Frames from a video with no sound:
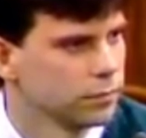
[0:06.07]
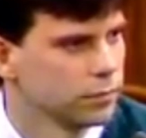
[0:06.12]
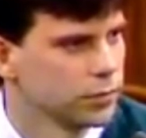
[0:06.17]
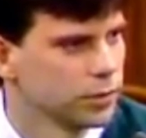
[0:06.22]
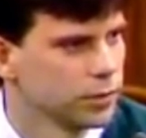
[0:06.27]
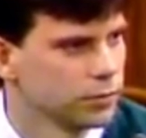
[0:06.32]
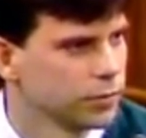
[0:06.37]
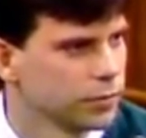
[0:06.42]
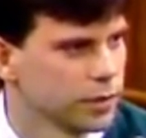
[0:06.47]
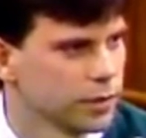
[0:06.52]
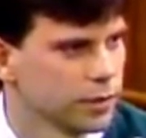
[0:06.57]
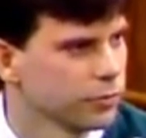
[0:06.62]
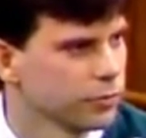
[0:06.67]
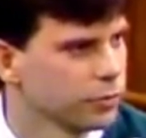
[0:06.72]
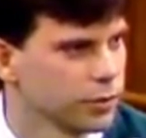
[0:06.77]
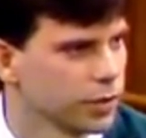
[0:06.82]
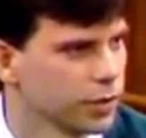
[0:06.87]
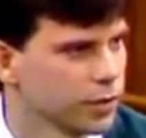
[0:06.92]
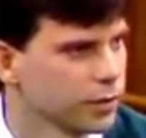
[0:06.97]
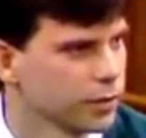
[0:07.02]
She was
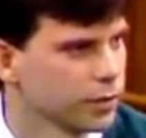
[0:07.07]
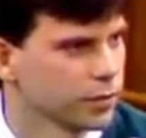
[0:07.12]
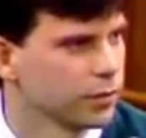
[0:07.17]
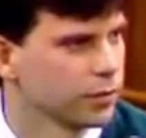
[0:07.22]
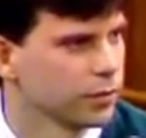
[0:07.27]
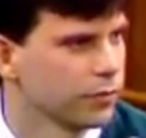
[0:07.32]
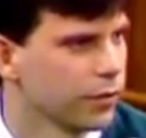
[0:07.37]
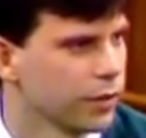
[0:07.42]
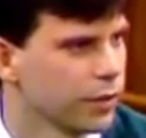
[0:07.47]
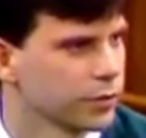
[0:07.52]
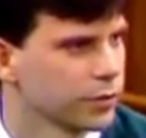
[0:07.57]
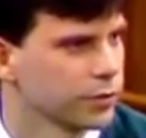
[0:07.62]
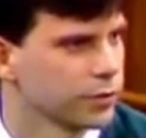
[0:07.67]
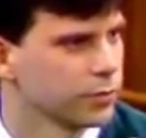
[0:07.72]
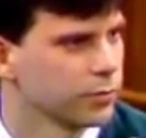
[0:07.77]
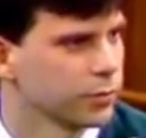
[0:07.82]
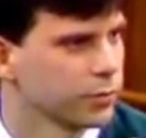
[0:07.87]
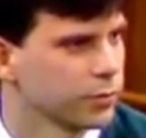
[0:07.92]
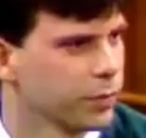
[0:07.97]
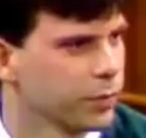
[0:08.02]
never gentle and
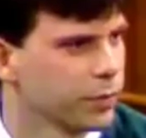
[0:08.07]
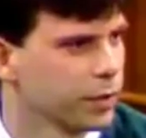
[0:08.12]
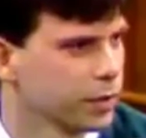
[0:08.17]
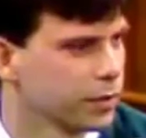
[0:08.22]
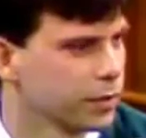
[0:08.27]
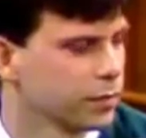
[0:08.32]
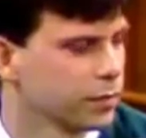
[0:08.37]
affectionate with me.